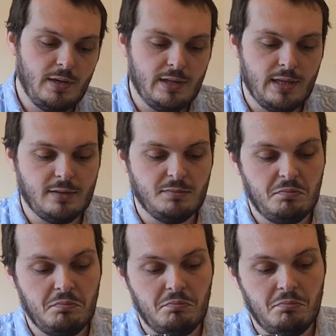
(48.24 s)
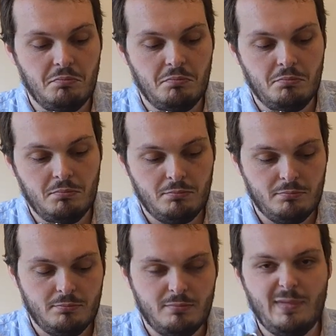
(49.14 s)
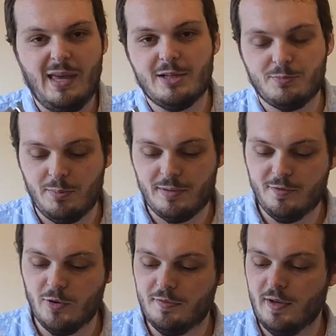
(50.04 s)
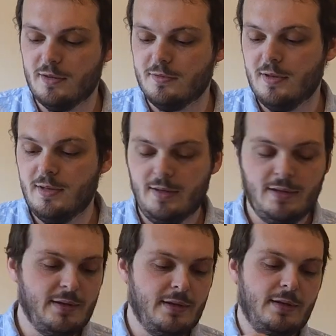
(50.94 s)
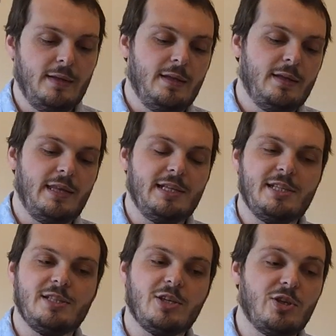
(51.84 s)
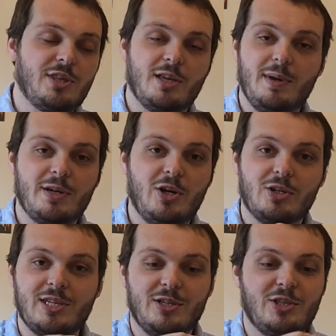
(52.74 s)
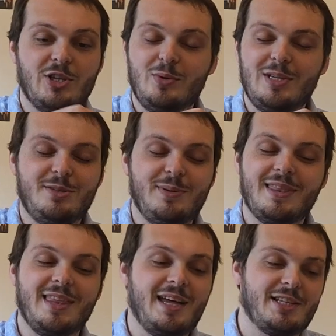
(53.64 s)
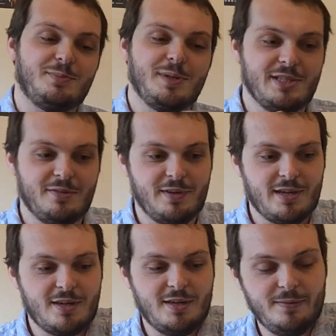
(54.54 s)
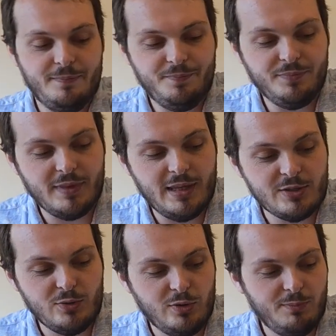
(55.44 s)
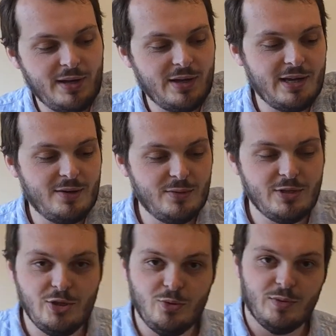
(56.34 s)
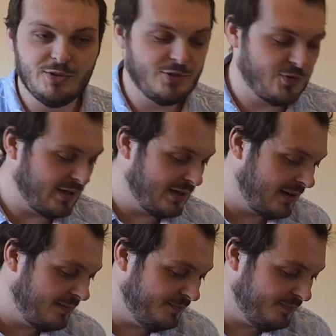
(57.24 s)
And then, it's probably 45. This is the good thing about cocktails. You don't need to be that specific. It's all about how you want to drink it.